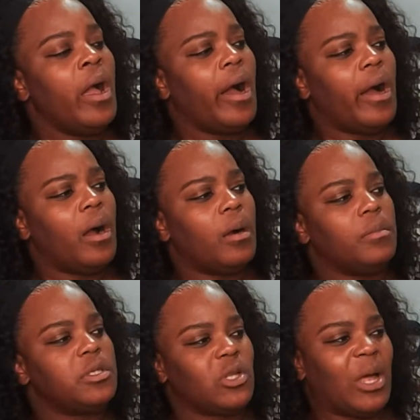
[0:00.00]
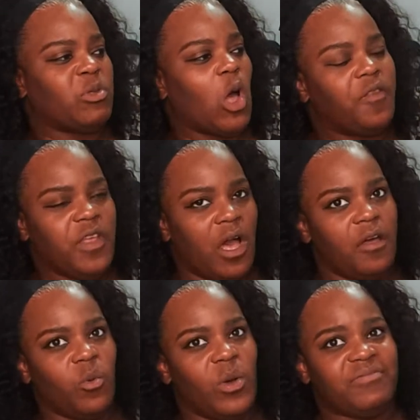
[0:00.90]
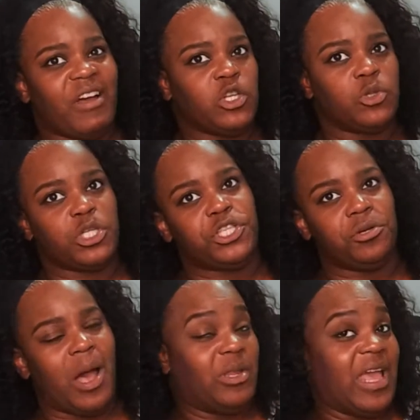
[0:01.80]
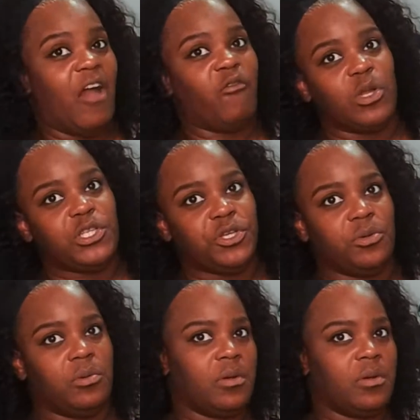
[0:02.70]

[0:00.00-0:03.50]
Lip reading: So like with all the other ones, if I chose a 2, I only have 1 2,